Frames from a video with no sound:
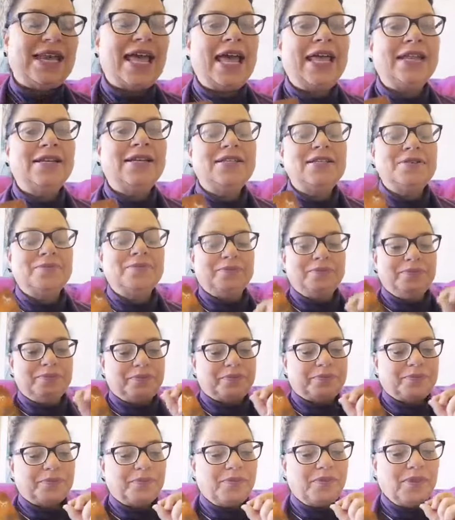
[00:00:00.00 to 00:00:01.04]
And
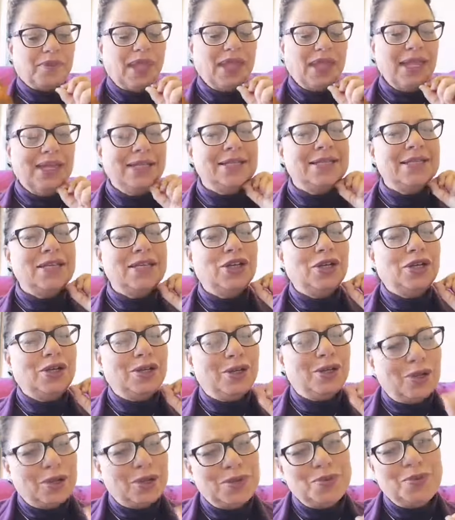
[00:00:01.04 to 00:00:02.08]
it's a
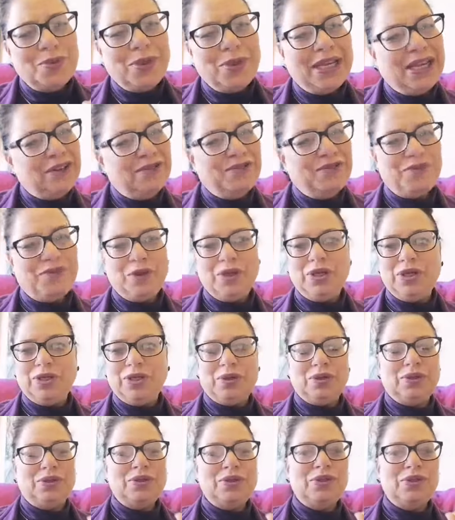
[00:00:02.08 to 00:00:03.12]
good week for
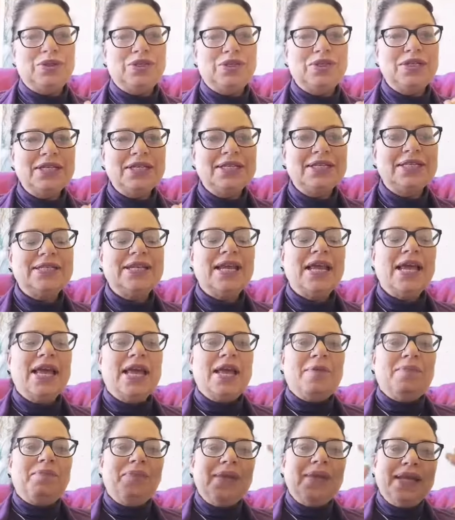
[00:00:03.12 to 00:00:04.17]
you to just
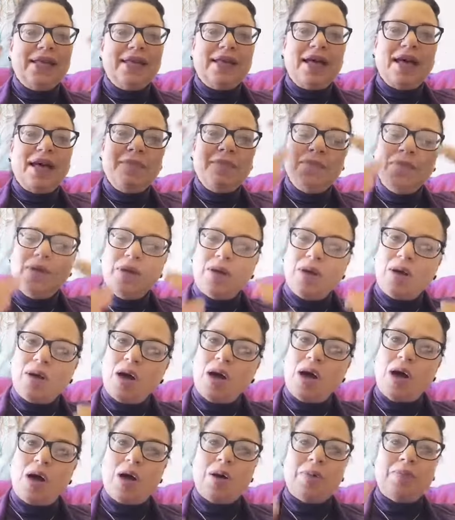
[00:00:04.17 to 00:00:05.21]
become
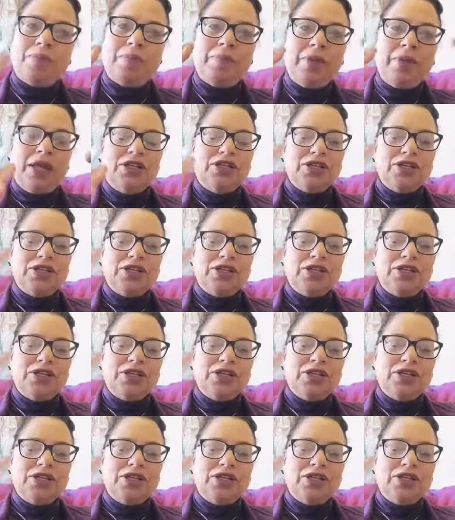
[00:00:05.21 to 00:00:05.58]
calm,